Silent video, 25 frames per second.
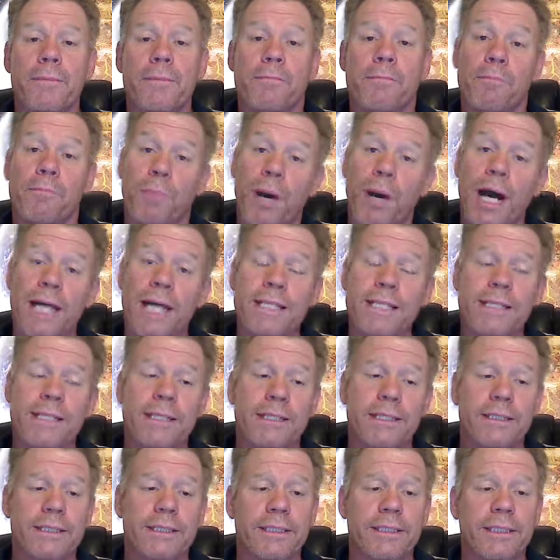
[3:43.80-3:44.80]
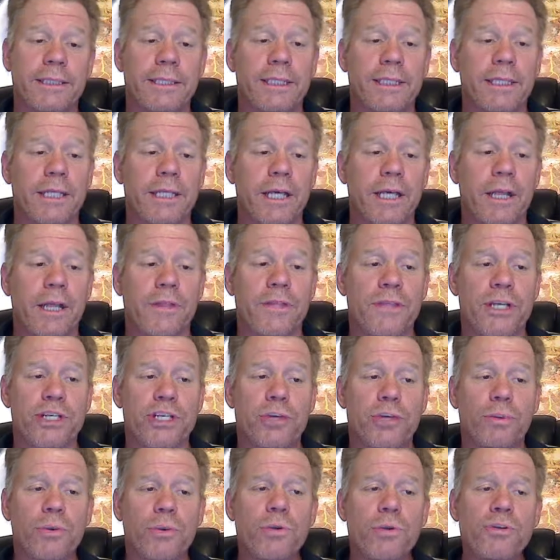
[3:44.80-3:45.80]
But the
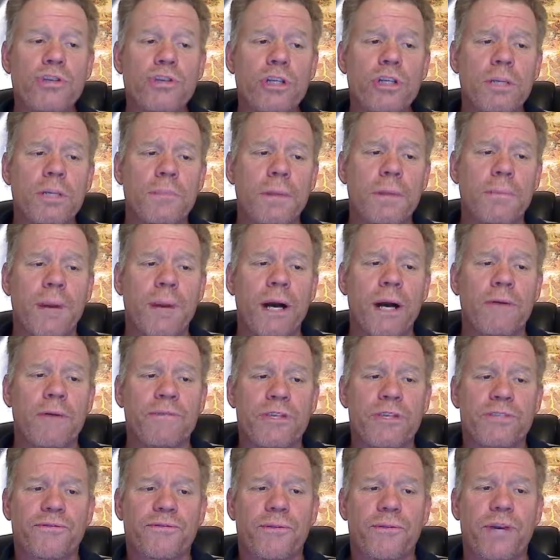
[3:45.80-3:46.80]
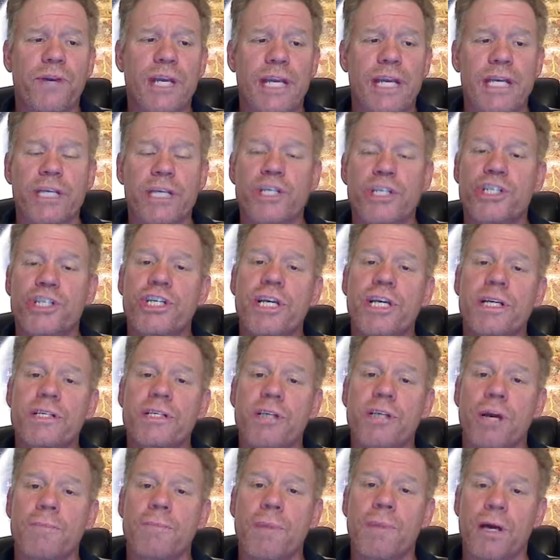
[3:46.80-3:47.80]
Jerusalem above is free. She is
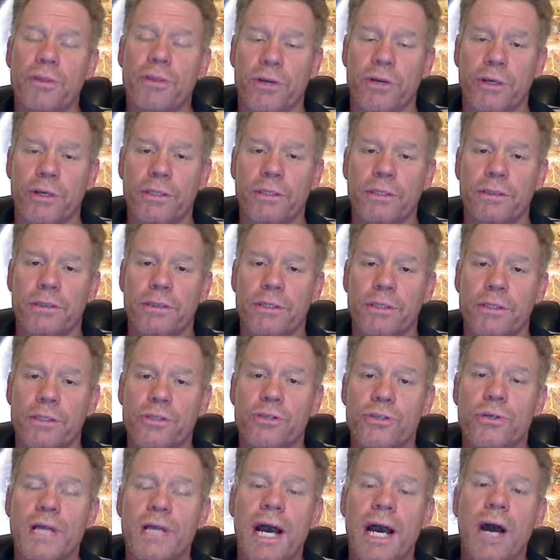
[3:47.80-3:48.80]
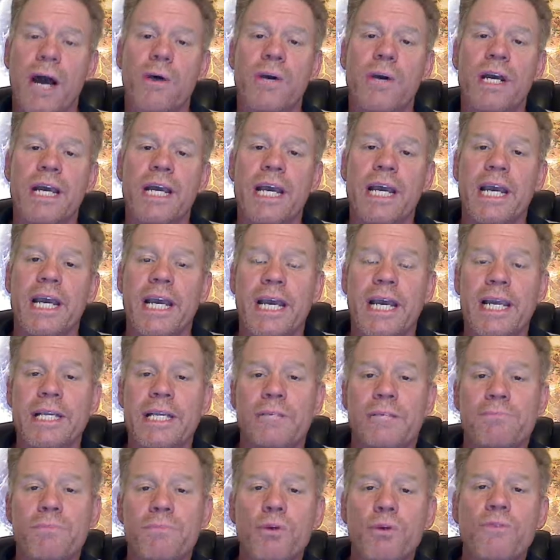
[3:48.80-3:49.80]
our mother. So now
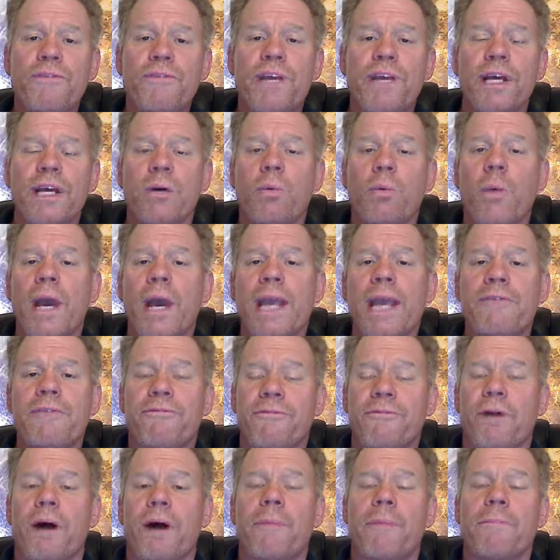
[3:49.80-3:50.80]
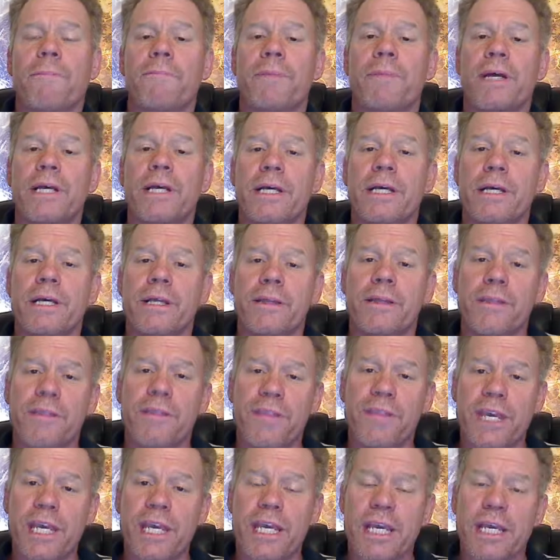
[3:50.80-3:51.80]
he's moving away from
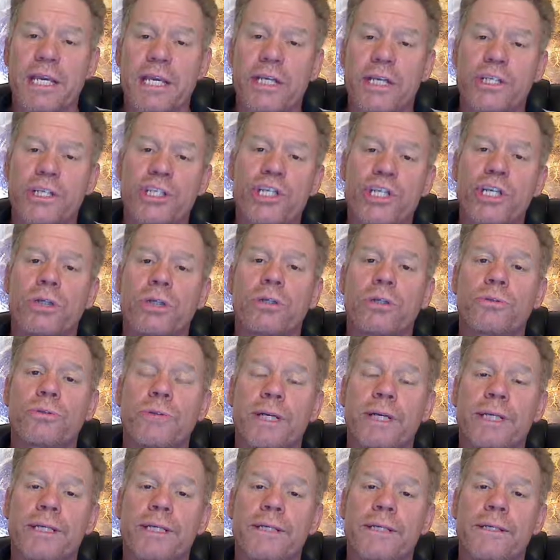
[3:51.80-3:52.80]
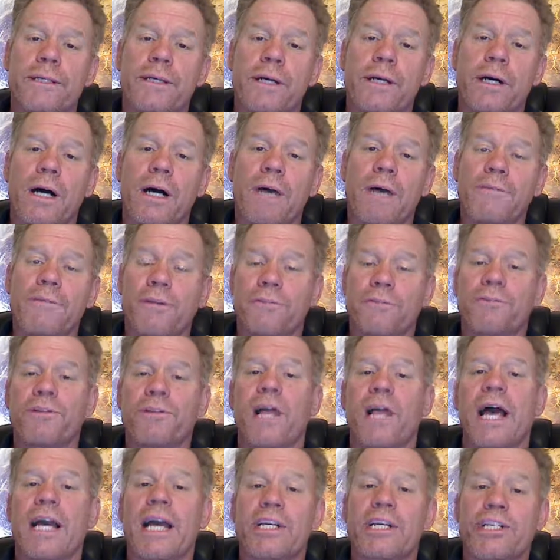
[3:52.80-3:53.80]
the children of the
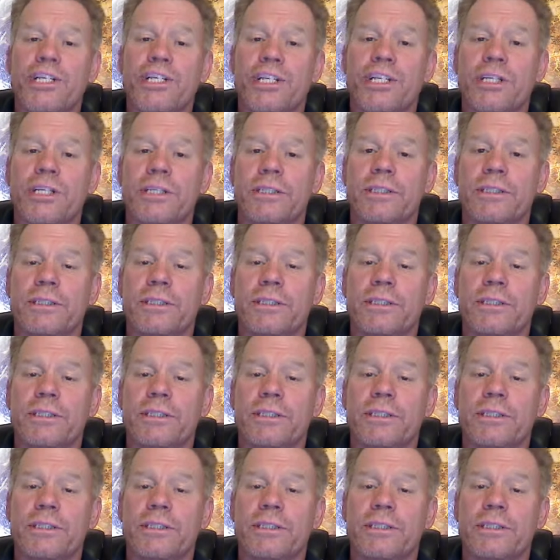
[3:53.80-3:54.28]
flesh,